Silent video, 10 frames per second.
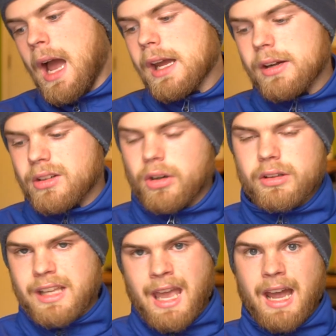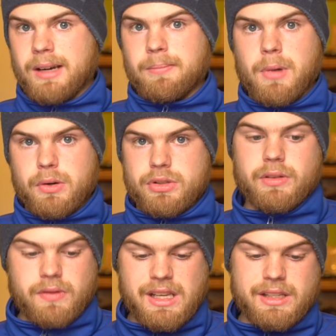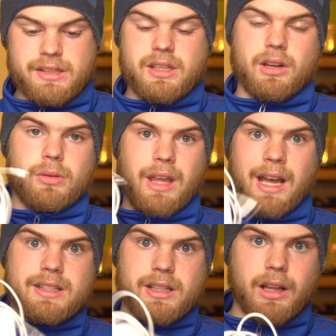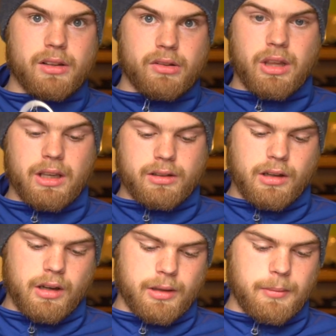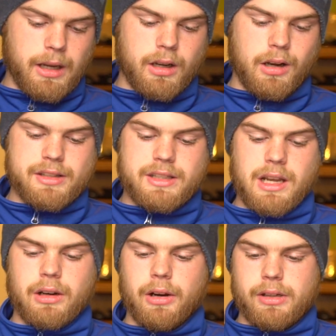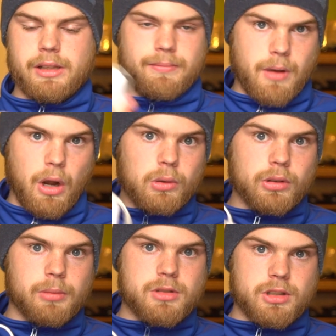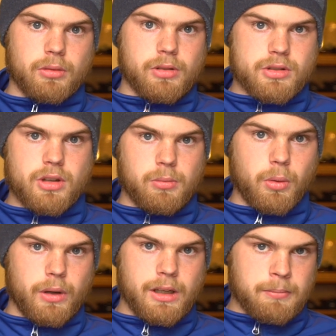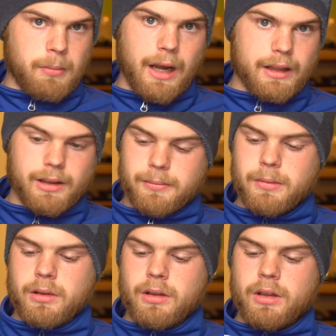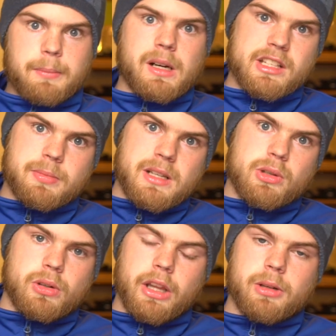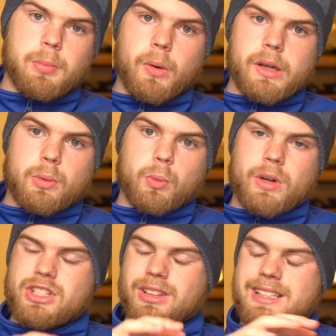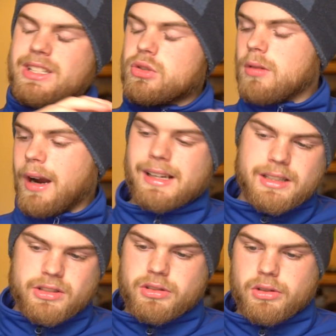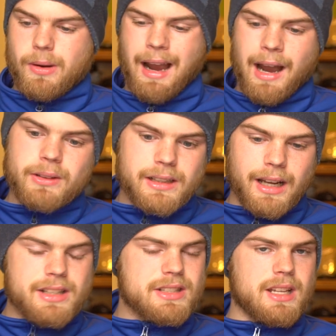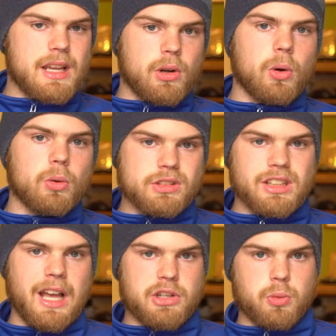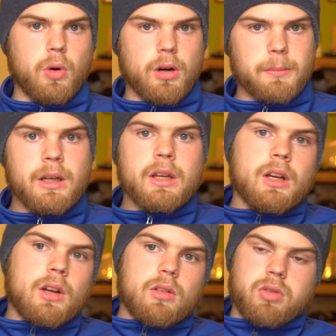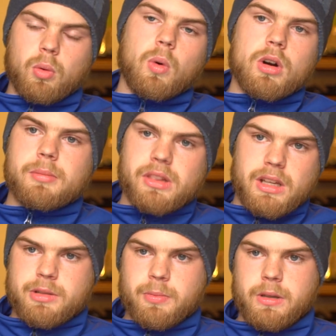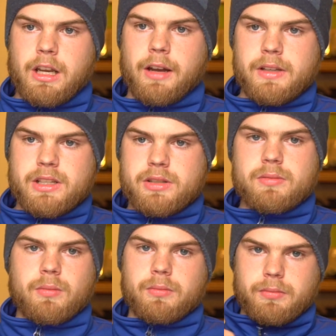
I had already had most of these, so that's another thing, cutting my costs down. I already own them, so there's no point in buying them. That brings me to another point, which leads right into how did I stay cold/warm? For warmth, it's pretty obvious.